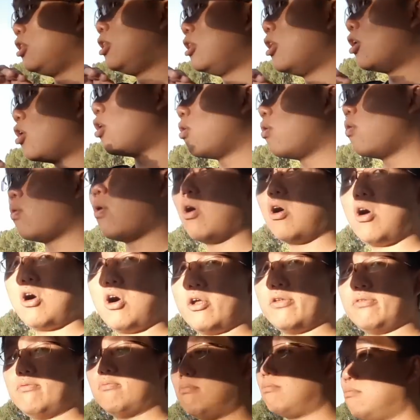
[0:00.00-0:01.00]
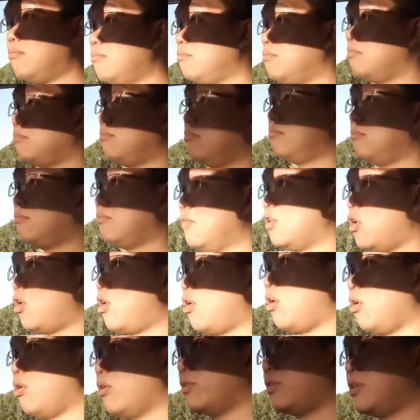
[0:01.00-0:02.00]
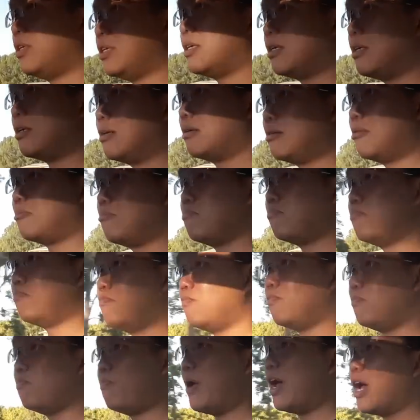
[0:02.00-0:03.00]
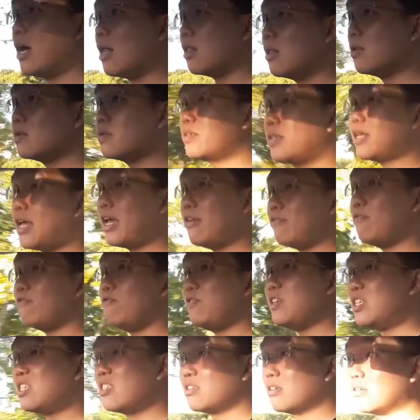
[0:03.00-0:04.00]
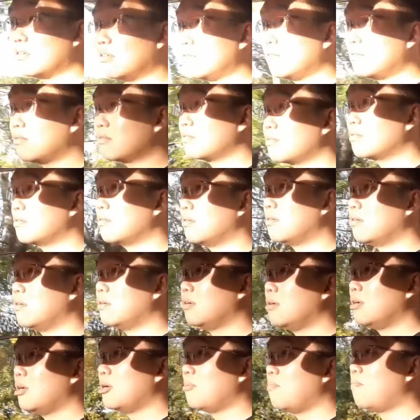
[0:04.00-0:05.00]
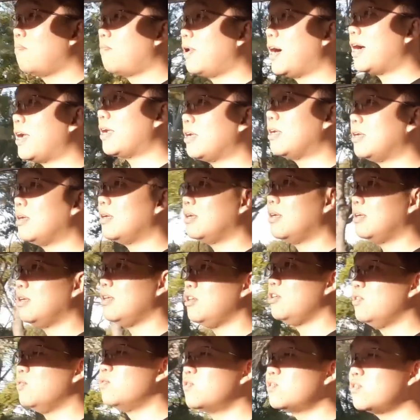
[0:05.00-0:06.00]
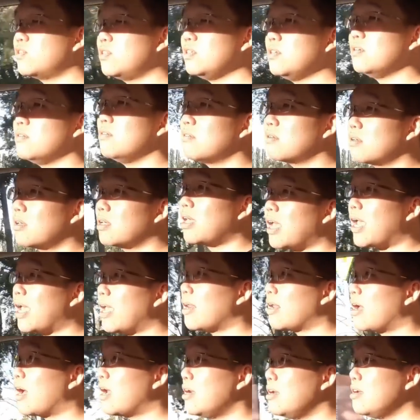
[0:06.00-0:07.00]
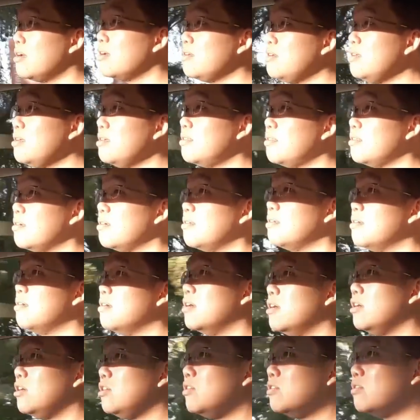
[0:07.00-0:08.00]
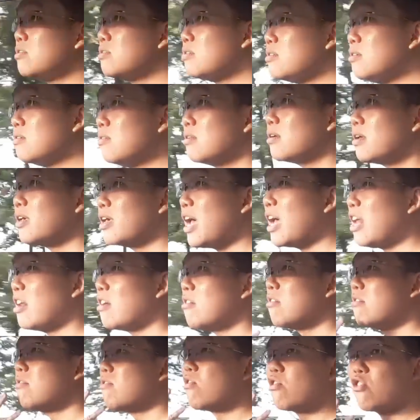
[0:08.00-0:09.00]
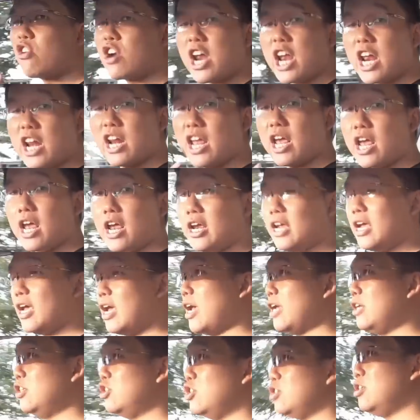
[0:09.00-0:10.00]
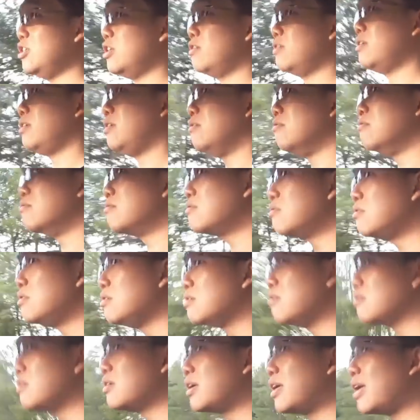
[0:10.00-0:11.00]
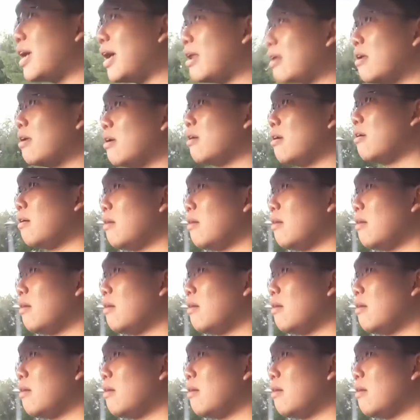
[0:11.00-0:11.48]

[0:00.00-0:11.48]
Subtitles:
low on all the bells and whistles, but you still get underneath it, you still get grade A engineering, you still get